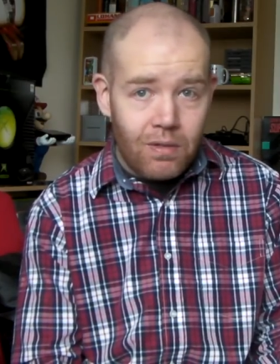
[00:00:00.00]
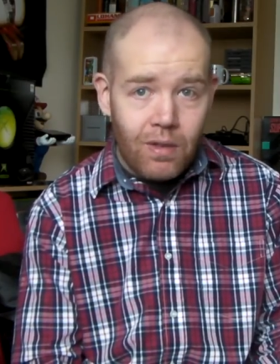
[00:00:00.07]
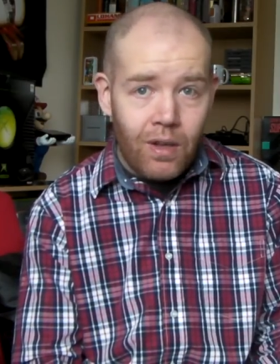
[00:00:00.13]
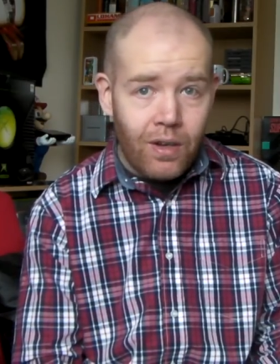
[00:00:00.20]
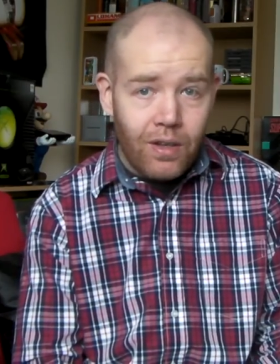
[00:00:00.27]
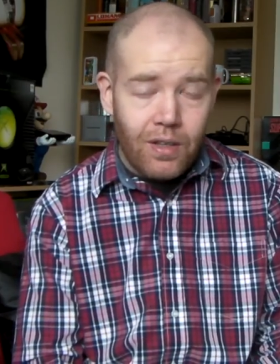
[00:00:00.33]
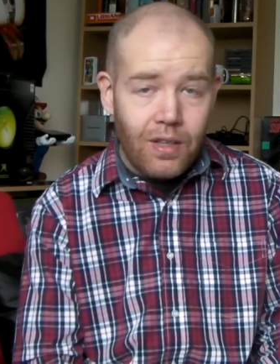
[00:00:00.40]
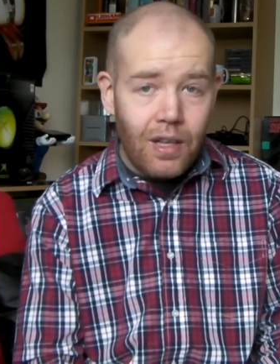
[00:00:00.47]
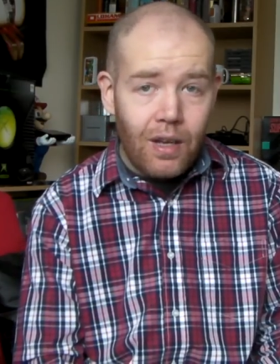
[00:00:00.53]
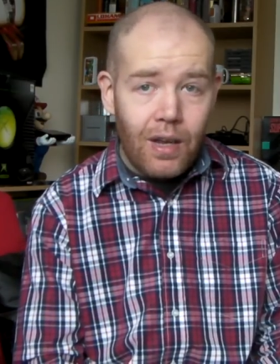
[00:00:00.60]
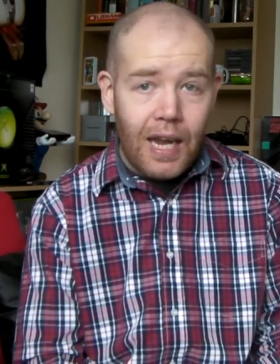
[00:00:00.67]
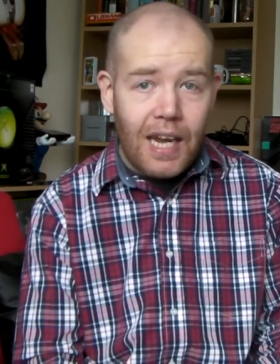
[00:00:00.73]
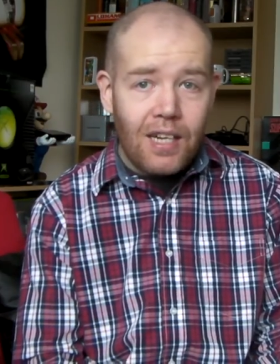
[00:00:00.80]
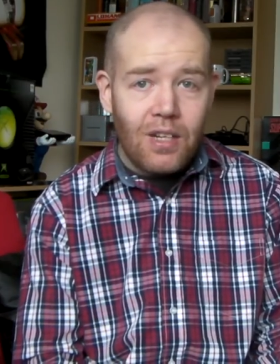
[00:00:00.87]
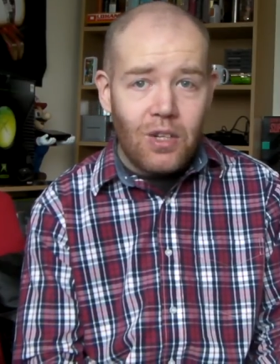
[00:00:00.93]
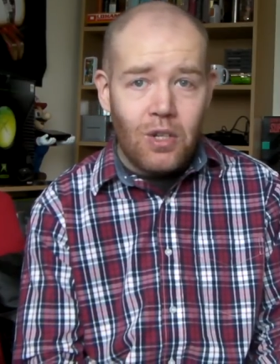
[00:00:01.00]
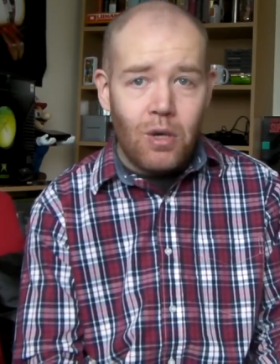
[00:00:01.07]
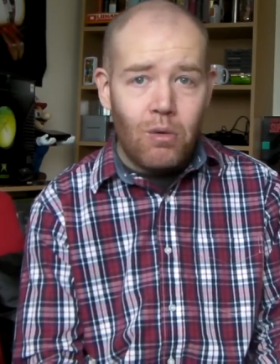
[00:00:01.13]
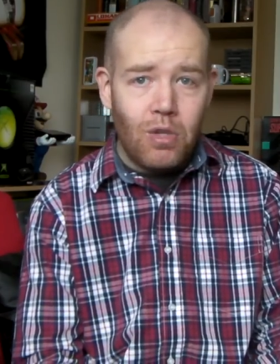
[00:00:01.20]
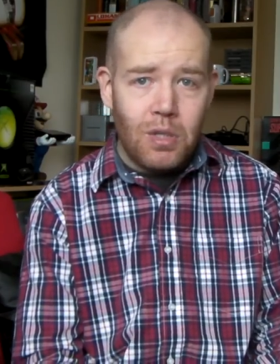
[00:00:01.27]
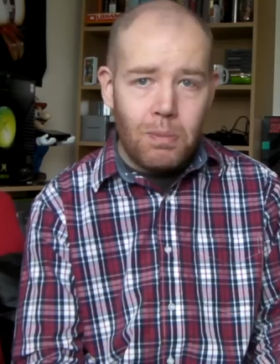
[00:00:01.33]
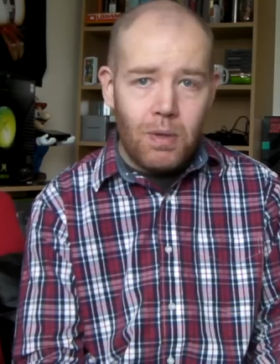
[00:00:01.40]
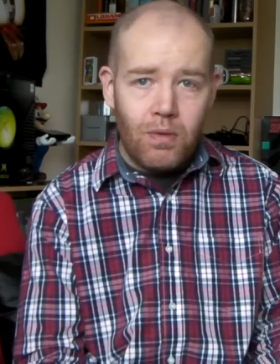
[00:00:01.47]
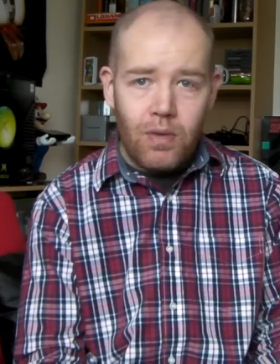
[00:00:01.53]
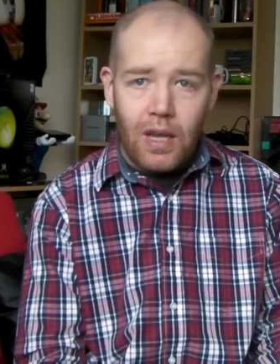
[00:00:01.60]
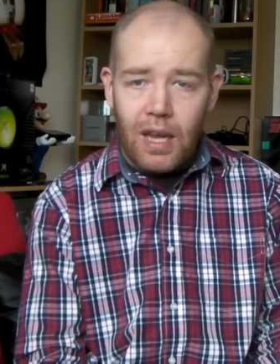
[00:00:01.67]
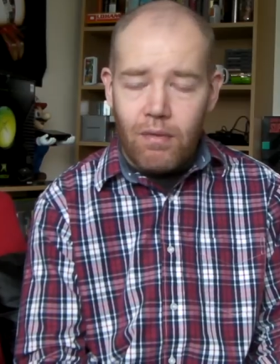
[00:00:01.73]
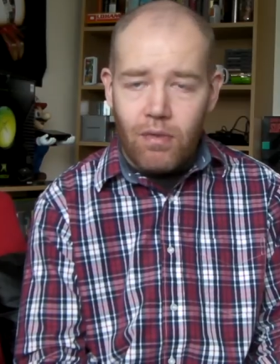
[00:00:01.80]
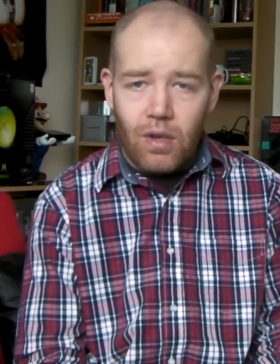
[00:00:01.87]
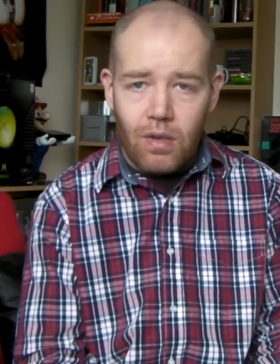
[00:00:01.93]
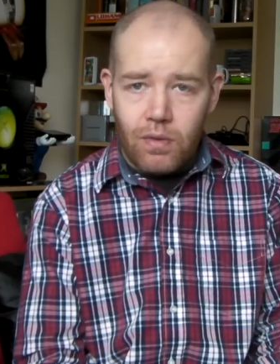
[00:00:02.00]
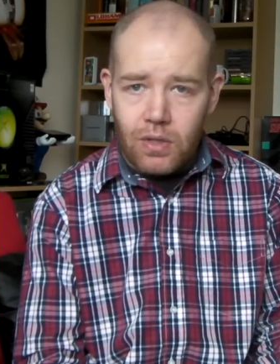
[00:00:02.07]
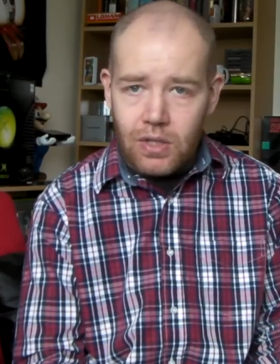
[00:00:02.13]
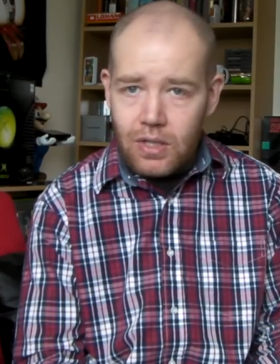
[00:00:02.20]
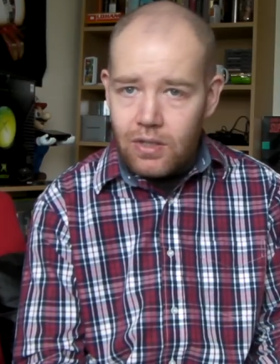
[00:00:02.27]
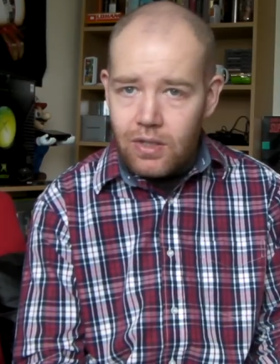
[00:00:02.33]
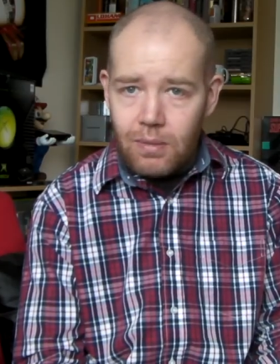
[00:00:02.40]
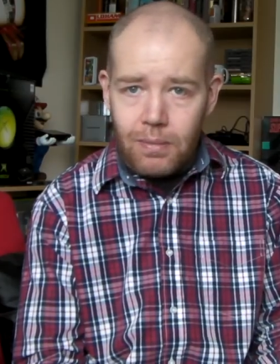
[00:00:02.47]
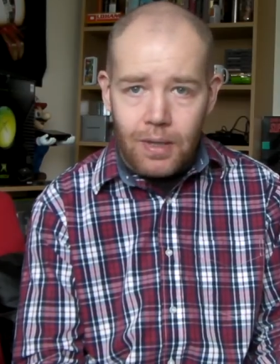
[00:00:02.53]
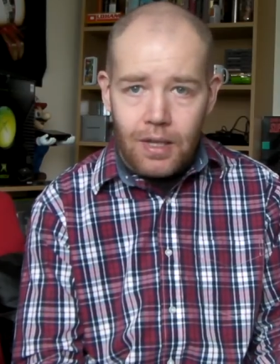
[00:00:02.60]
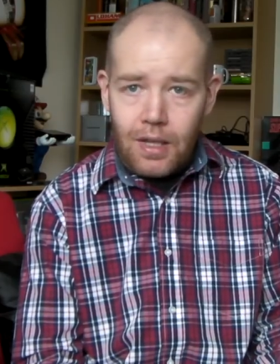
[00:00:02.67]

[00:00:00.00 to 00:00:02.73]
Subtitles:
like, you know, head and shoulders above every other system.